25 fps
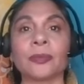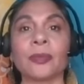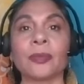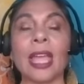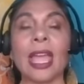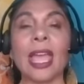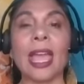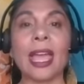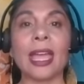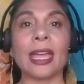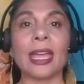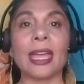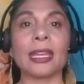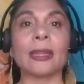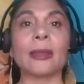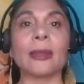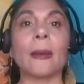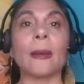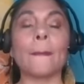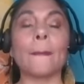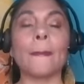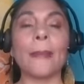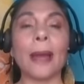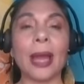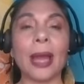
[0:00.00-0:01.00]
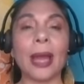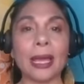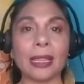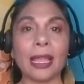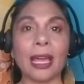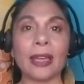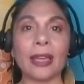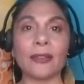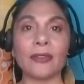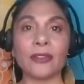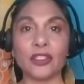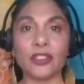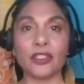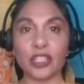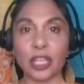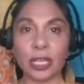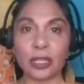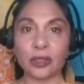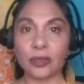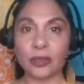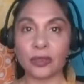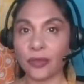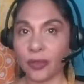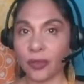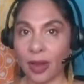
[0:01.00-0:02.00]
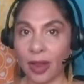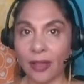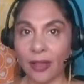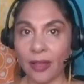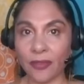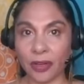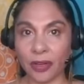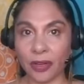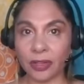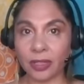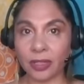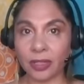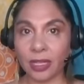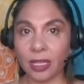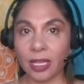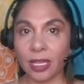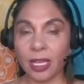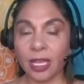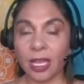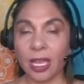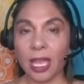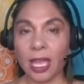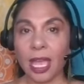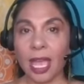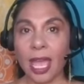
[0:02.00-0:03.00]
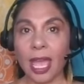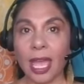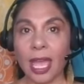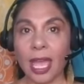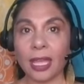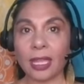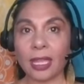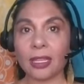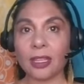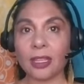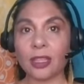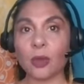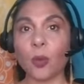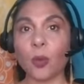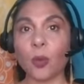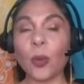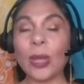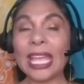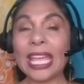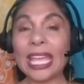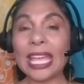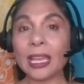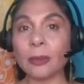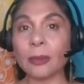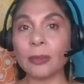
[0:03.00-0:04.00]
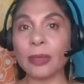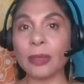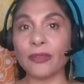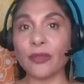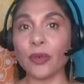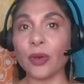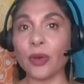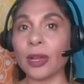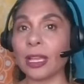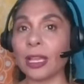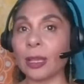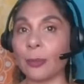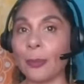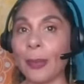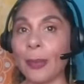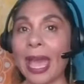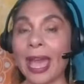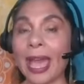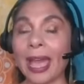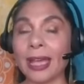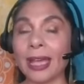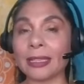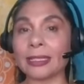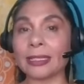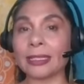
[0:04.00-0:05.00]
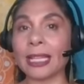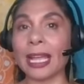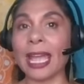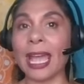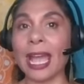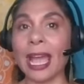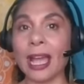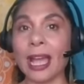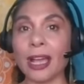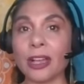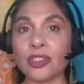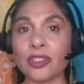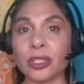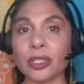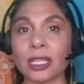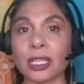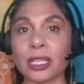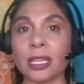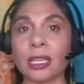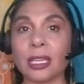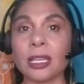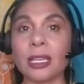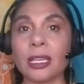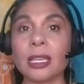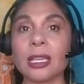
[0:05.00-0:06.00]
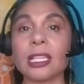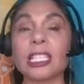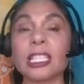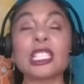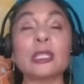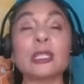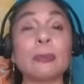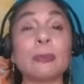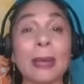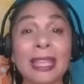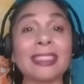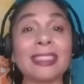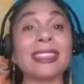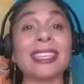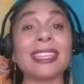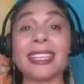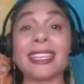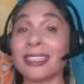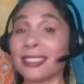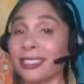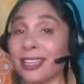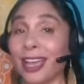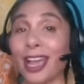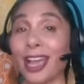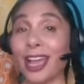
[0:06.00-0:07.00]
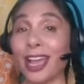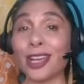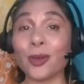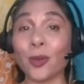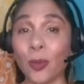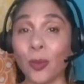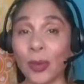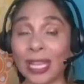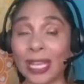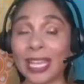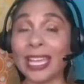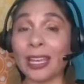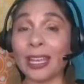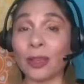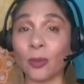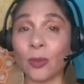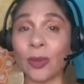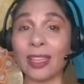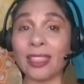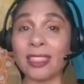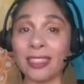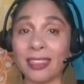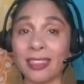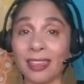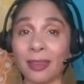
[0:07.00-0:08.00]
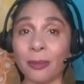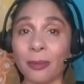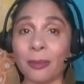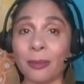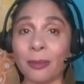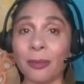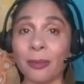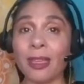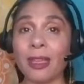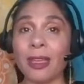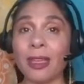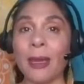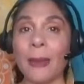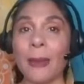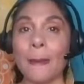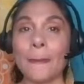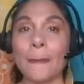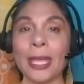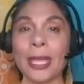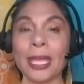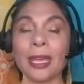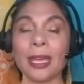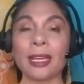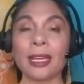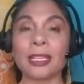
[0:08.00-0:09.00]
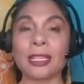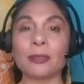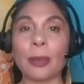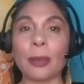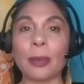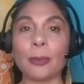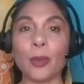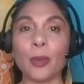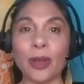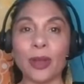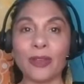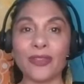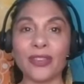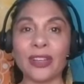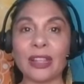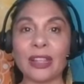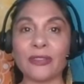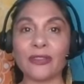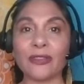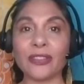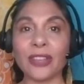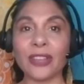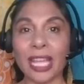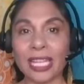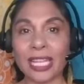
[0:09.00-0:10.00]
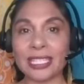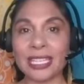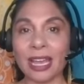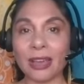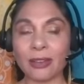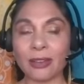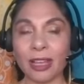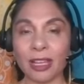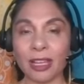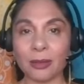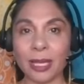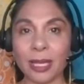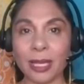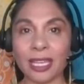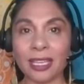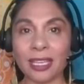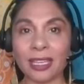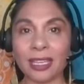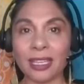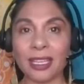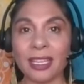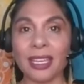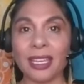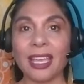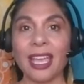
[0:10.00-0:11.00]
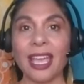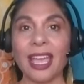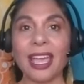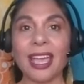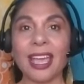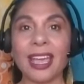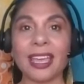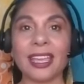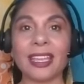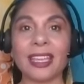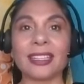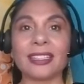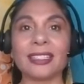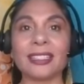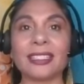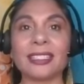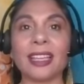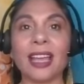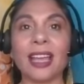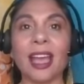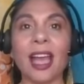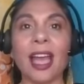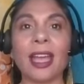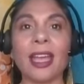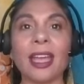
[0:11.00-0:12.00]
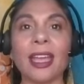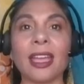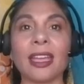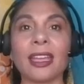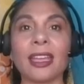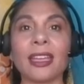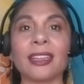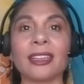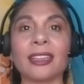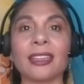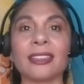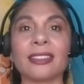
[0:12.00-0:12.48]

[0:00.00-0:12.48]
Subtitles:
and my life changed forever. And the weekend before he passed, I actually spent the entire weekend with him because my boyfriend had flaked out on me. And I,